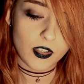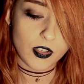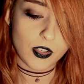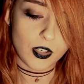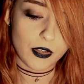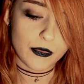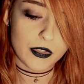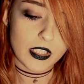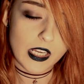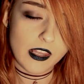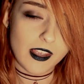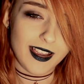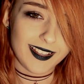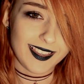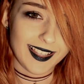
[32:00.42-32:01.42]
could have seen
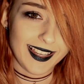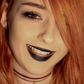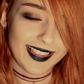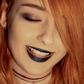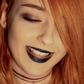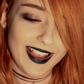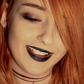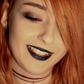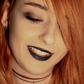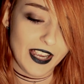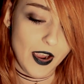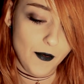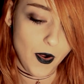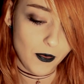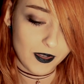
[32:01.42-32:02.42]
that like the last
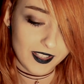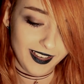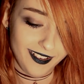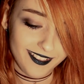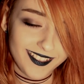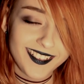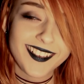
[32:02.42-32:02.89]
time I was out.